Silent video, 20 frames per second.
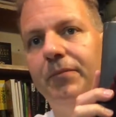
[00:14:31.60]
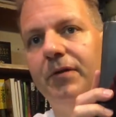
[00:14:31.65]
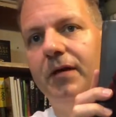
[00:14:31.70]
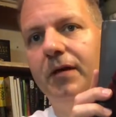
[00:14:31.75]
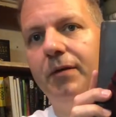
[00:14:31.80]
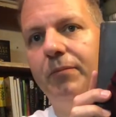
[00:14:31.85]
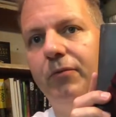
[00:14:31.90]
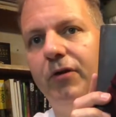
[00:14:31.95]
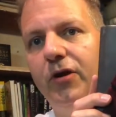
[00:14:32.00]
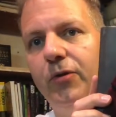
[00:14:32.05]

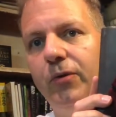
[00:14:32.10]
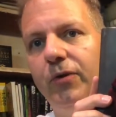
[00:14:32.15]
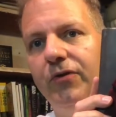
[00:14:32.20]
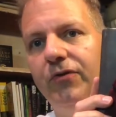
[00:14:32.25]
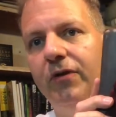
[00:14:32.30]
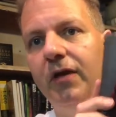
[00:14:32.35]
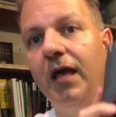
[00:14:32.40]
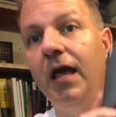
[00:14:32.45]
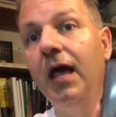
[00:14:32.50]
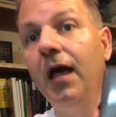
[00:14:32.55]
the
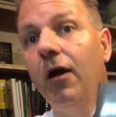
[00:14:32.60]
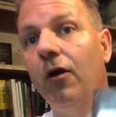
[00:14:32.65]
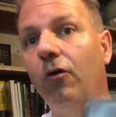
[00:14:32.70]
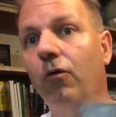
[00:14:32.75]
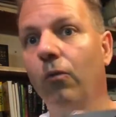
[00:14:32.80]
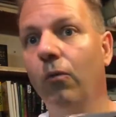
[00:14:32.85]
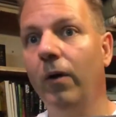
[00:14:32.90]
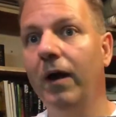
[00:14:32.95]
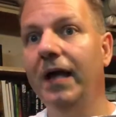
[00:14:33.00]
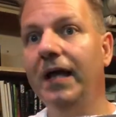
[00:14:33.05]
prequels.
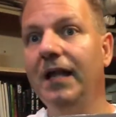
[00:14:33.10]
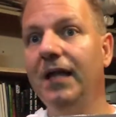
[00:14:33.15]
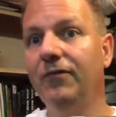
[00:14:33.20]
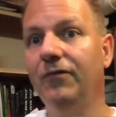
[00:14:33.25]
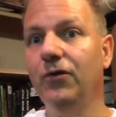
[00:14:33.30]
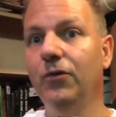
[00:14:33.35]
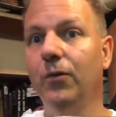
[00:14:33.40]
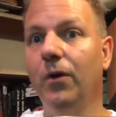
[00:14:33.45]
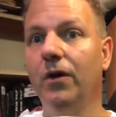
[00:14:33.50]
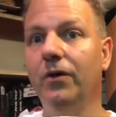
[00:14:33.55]
Great
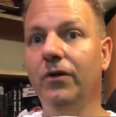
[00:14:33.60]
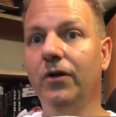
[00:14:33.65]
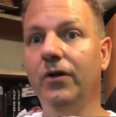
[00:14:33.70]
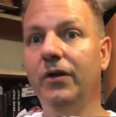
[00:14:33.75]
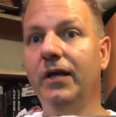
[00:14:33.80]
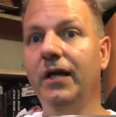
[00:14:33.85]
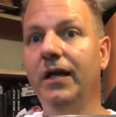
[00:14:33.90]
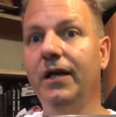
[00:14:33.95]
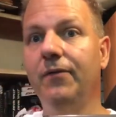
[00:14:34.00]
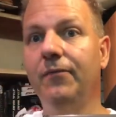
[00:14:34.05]
if you are
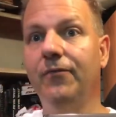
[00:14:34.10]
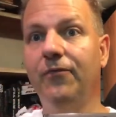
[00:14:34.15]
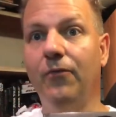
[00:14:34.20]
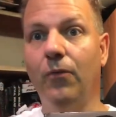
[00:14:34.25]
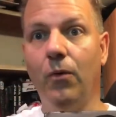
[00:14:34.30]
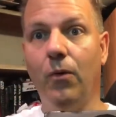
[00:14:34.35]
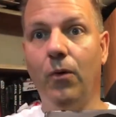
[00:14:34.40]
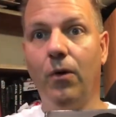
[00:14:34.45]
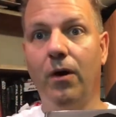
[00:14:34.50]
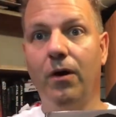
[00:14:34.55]
looking
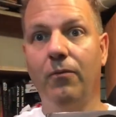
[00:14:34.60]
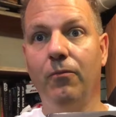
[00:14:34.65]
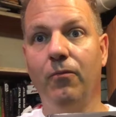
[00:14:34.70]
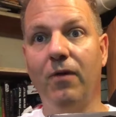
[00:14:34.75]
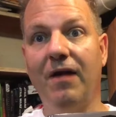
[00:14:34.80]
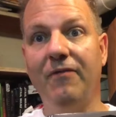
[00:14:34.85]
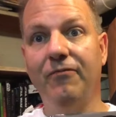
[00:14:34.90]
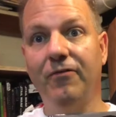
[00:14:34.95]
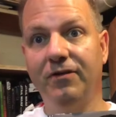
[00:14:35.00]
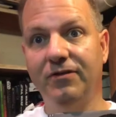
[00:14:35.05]
for
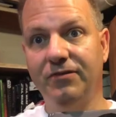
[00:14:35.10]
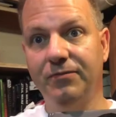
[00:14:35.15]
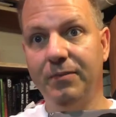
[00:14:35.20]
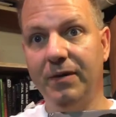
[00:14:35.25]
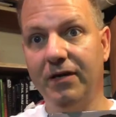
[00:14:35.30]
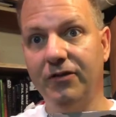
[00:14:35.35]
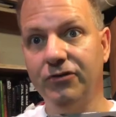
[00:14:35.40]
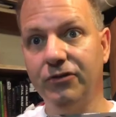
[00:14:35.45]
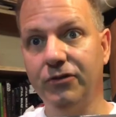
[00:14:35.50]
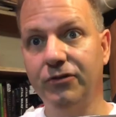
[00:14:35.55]
reference
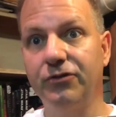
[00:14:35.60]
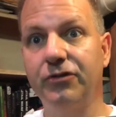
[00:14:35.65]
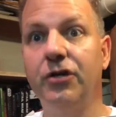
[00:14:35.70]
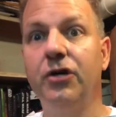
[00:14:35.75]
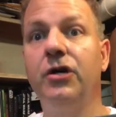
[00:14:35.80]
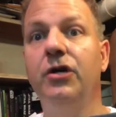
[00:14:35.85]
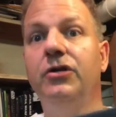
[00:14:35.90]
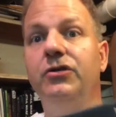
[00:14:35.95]
pictures